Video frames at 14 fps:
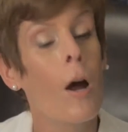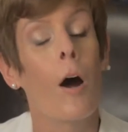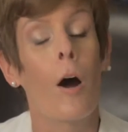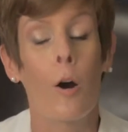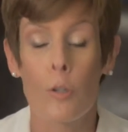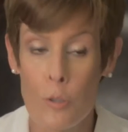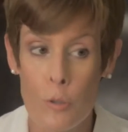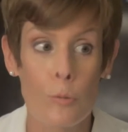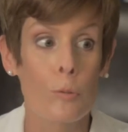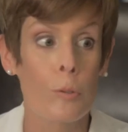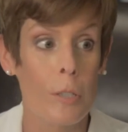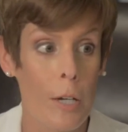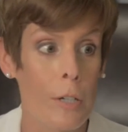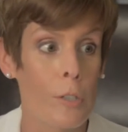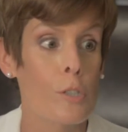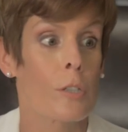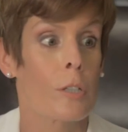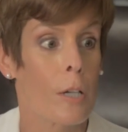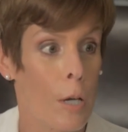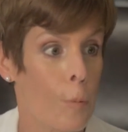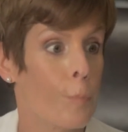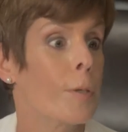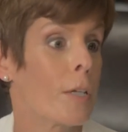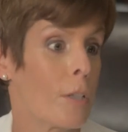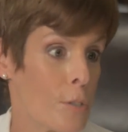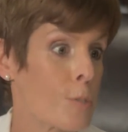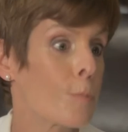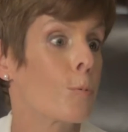are truly actually helping
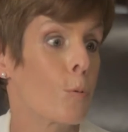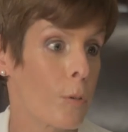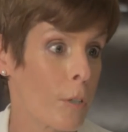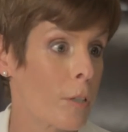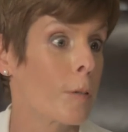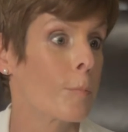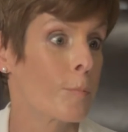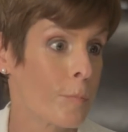and supporting them.